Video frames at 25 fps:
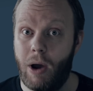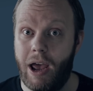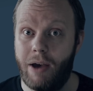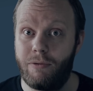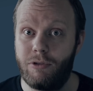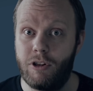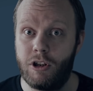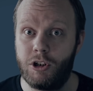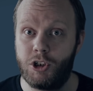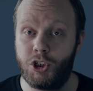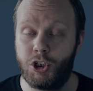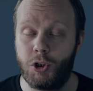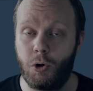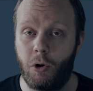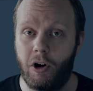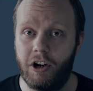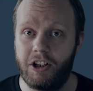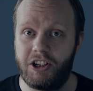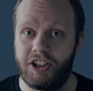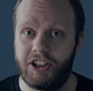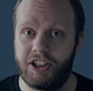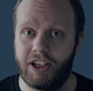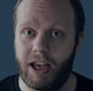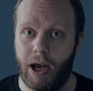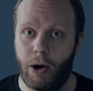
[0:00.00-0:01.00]
we have the
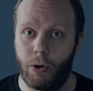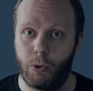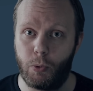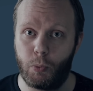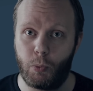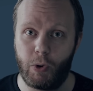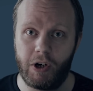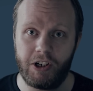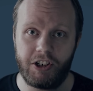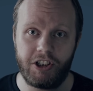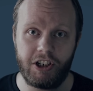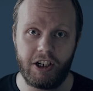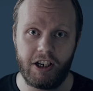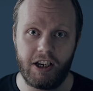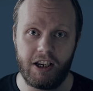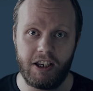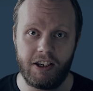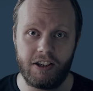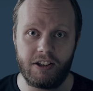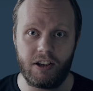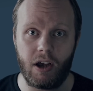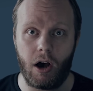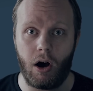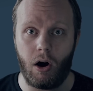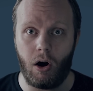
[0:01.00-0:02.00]
short sound, which
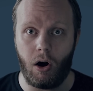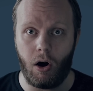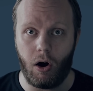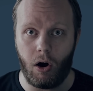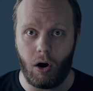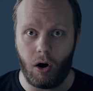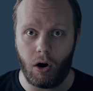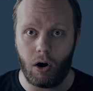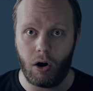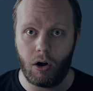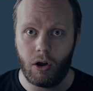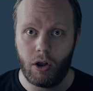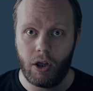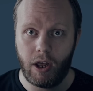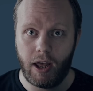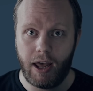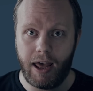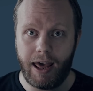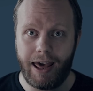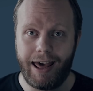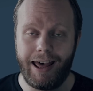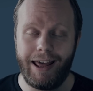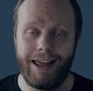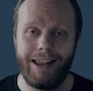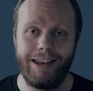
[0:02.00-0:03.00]
is O.
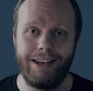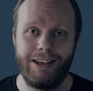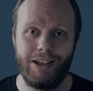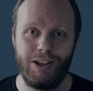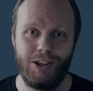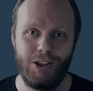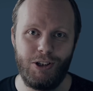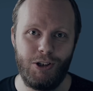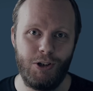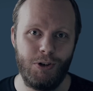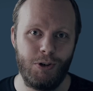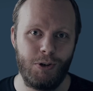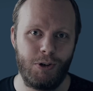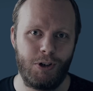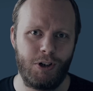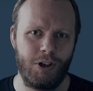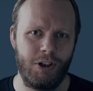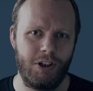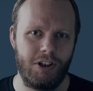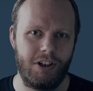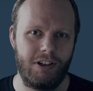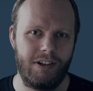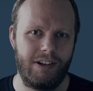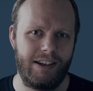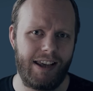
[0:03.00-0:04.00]
And you
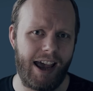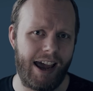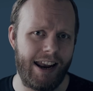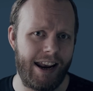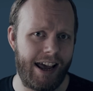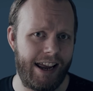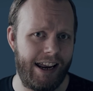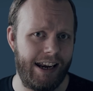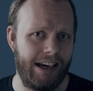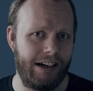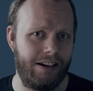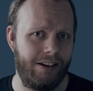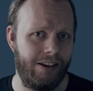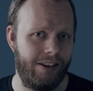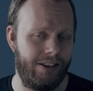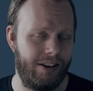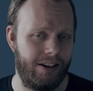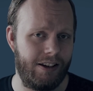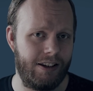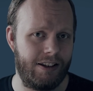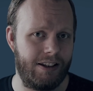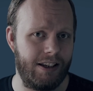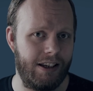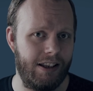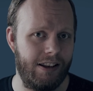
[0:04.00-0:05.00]
could kind of hear
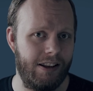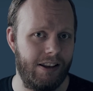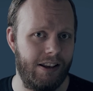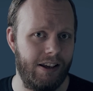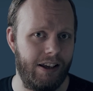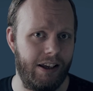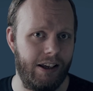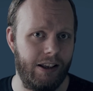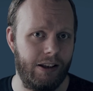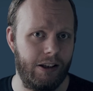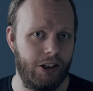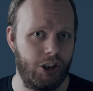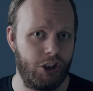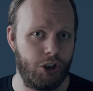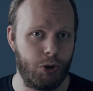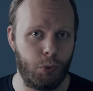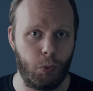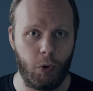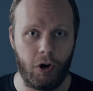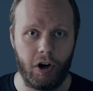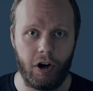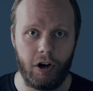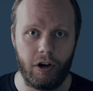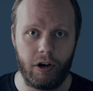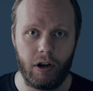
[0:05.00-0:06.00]
this in the English
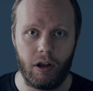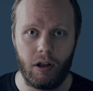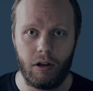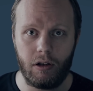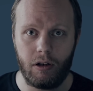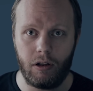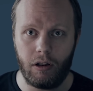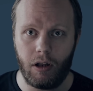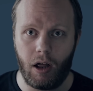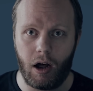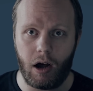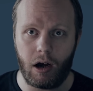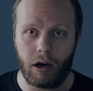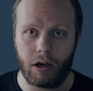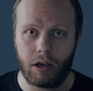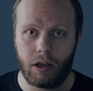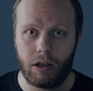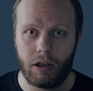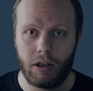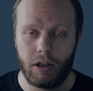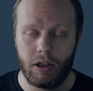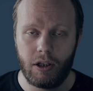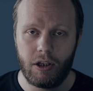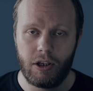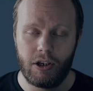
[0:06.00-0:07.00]
word
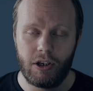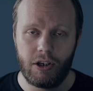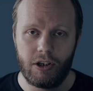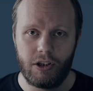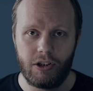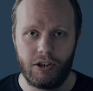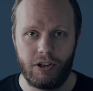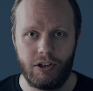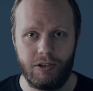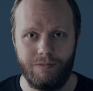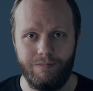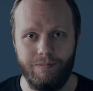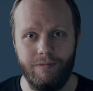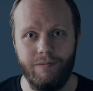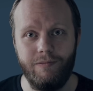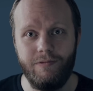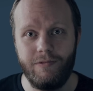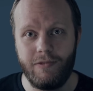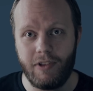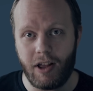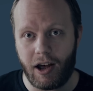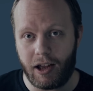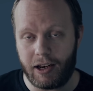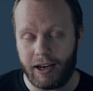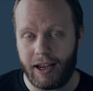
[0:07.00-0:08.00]
lock.
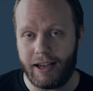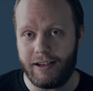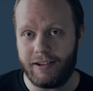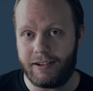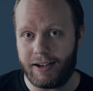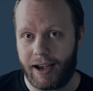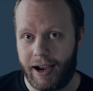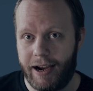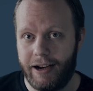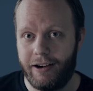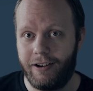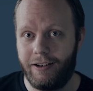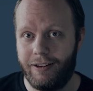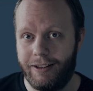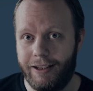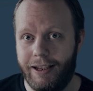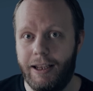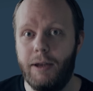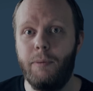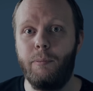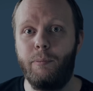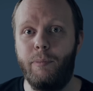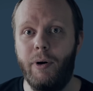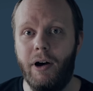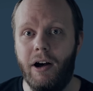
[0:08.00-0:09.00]
Not
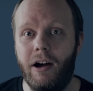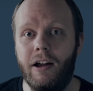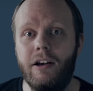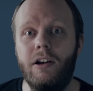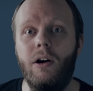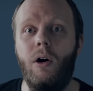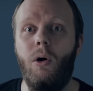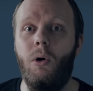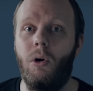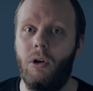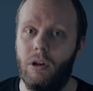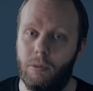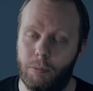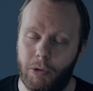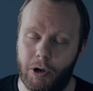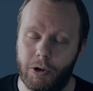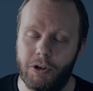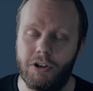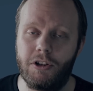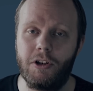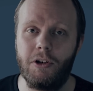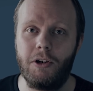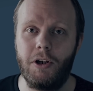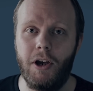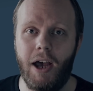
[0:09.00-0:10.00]
entirely, but
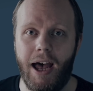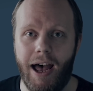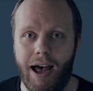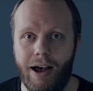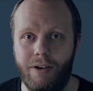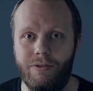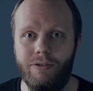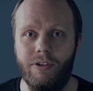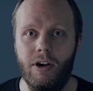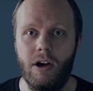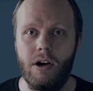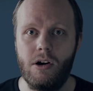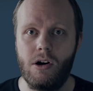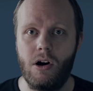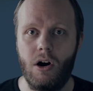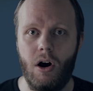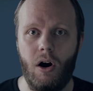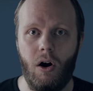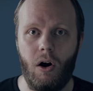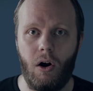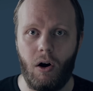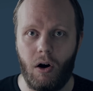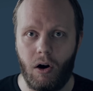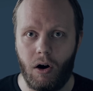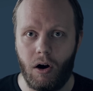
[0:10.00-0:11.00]
almost. So you have
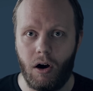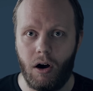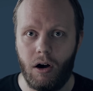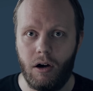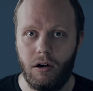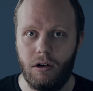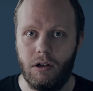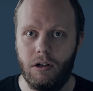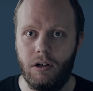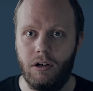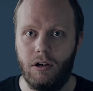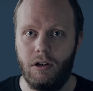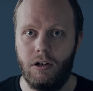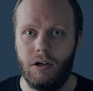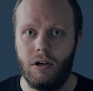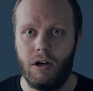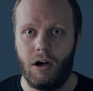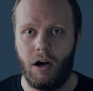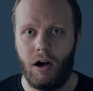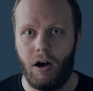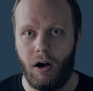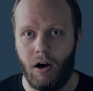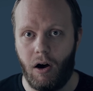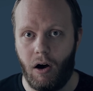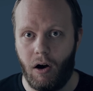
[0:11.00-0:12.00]
O,
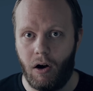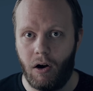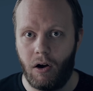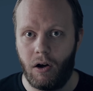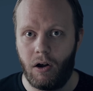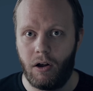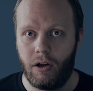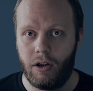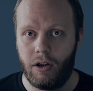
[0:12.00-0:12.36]
O.